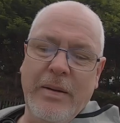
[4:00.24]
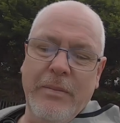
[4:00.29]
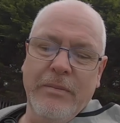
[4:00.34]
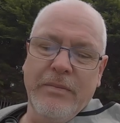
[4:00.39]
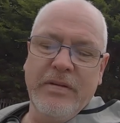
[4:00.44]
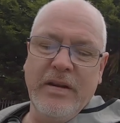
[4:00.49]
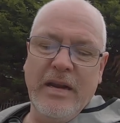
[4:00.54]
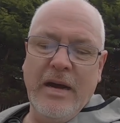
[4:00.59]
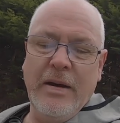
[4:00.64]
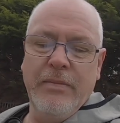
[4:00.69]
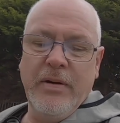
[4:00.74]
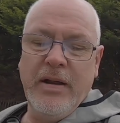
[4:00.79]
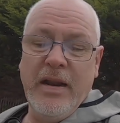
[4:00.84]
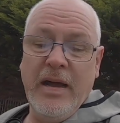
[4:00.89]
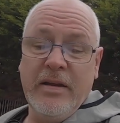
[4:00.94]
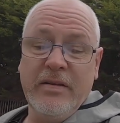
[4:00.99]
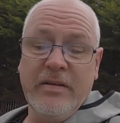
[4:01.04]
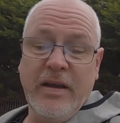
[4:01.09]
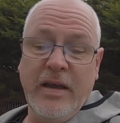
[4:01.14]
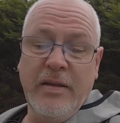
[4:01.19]
happened to that. But
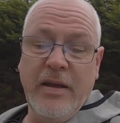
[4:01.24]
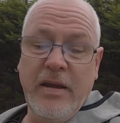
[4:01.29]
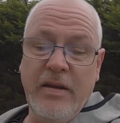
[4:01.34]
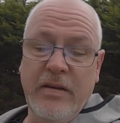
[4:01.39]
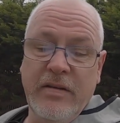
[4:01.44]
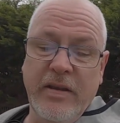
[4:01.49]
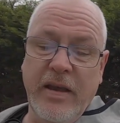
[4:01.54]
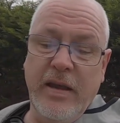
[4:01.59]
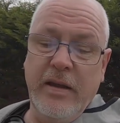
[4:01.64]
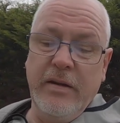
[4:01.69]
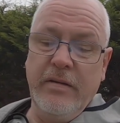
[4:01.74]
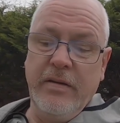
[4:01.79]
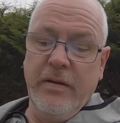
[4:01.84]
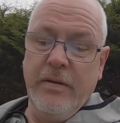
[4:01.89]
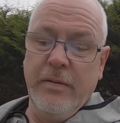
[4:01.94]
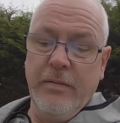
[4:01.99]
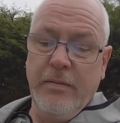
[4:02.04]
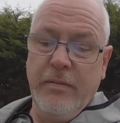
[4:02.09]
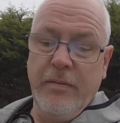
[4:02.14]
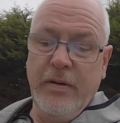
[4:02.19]
like I say, these things
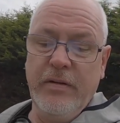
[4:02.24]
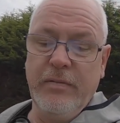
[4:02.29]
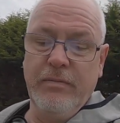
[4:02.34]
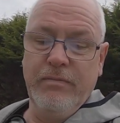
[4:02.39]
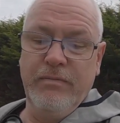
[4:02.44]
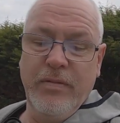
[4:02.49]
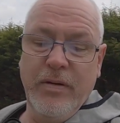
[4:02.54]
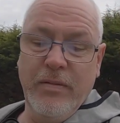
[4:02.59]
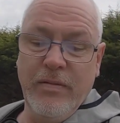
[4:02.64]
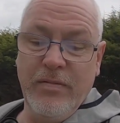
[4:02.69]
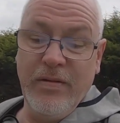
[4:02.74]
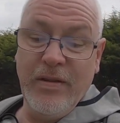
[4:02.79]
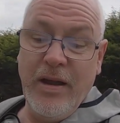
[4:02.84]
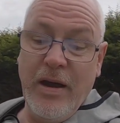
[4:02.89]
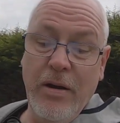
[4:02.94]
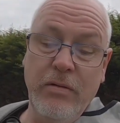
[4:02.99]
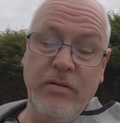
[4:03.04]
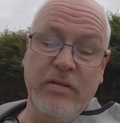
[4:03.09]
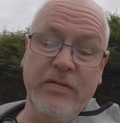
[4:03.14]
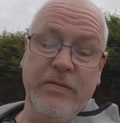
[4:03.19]
was
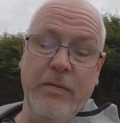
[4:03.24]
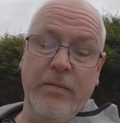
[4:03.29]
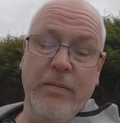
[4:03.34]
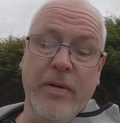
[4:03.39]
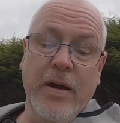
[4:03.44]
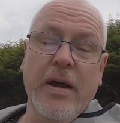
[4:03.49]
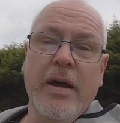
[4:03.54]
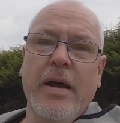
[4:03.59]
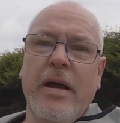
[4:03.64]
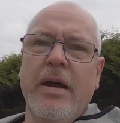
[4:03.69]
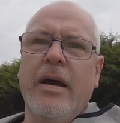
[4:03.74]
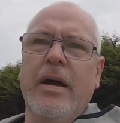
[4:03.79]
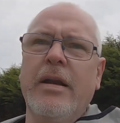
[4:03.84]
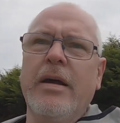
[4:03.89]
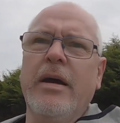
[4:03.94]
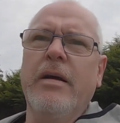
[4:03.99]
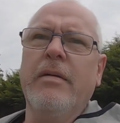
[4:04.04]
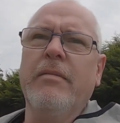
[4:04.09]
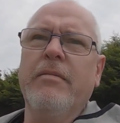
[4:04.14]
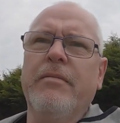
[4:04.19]
loads of them,
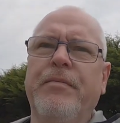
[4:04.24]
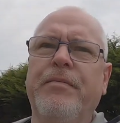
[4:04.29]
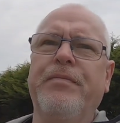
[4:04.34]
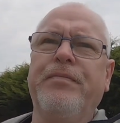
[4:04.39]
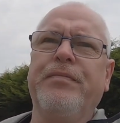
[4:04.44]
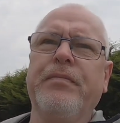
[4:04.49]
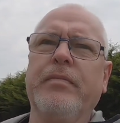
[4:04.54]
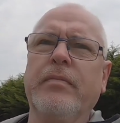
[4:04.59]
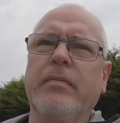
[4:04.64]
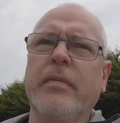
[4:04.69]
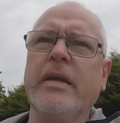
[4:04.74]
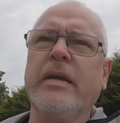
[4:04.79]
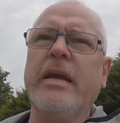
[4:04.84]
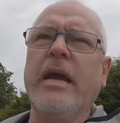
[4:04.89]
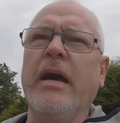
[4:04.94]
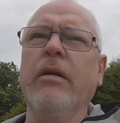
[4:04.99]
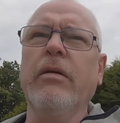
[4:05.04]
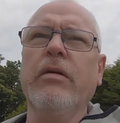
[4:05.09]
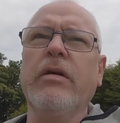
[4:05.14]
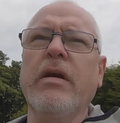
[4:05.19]
and they
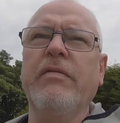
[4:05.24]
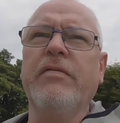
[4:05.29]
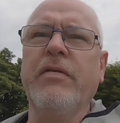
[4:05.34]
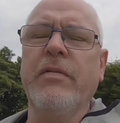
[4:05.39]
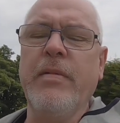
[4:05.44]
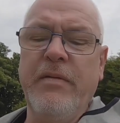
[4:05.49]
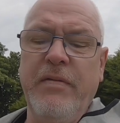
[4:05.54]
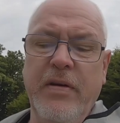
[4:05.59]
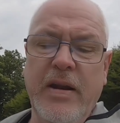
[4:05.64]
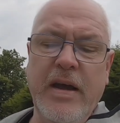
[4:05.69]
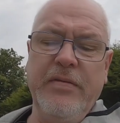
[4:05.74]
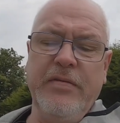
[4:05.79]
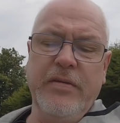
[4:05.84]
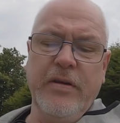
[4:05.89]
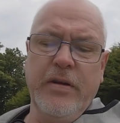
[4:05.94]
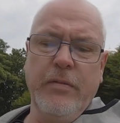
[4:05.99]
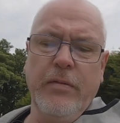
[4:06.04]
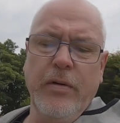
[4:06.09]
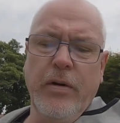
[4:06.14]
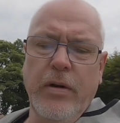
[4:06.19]
kept looking for them even
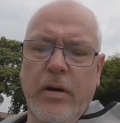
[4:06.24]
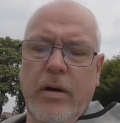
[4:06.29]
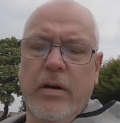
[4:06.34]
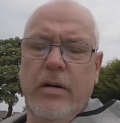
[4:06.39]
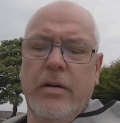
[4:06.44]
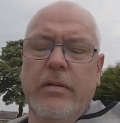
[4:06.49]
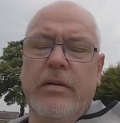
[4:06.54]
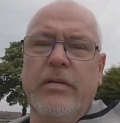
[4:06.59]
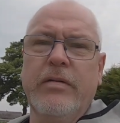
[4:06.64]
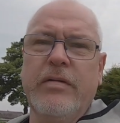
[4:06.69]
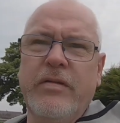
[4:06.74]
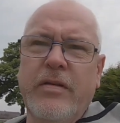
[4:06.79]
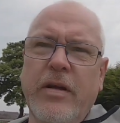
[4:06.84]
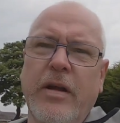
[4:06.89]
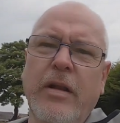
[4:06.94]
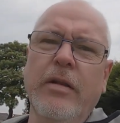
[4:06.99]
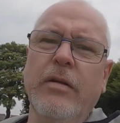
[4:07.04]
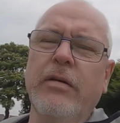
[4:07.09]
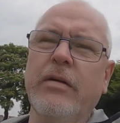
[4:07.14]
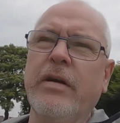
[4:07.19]
after the war. They were
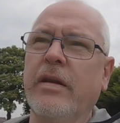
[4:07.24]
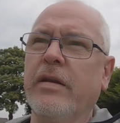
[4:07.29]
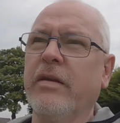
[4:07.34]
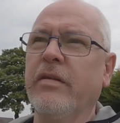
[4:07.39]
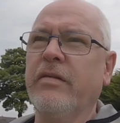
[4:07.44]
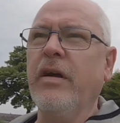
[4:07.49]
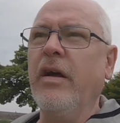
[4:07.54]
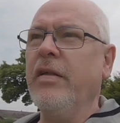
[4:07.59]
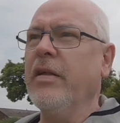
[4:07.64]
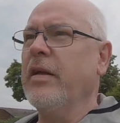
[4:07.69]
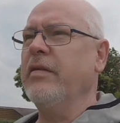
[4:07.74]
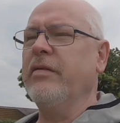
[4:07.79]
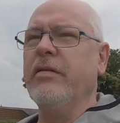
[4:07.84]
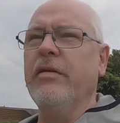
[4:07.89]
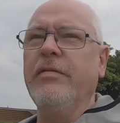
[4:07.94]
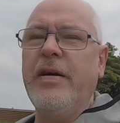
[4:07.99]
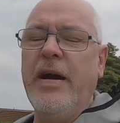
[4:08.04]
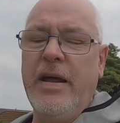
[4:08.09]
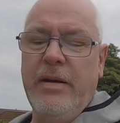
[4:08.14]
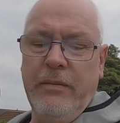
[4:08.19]
still looking. I think they
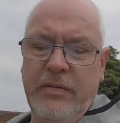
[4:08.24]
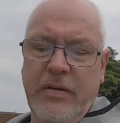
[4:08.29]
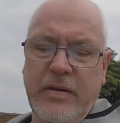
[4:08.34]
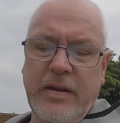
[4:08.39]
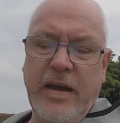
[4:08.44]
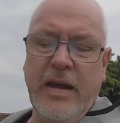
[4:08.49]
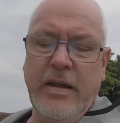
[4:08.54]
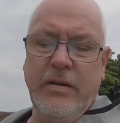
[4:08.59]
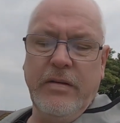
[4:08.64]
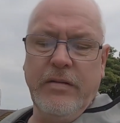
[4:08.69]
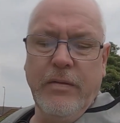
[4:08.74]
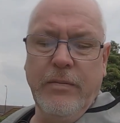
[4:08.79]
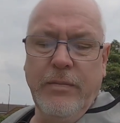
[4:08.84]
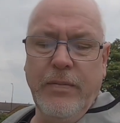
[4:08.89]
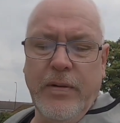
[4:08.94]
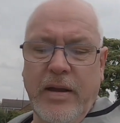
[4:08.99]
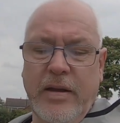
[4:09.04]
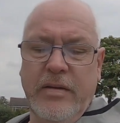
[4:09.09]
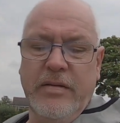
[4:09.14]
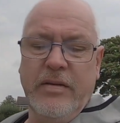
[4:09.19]
still find them today in some
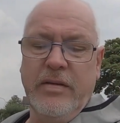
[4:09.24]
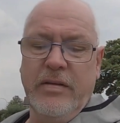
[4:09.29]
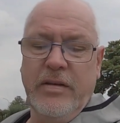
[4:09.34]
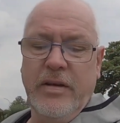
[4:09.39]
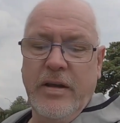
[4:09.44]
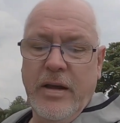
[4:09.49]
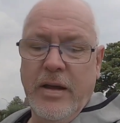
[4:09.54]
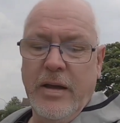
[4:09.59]
places.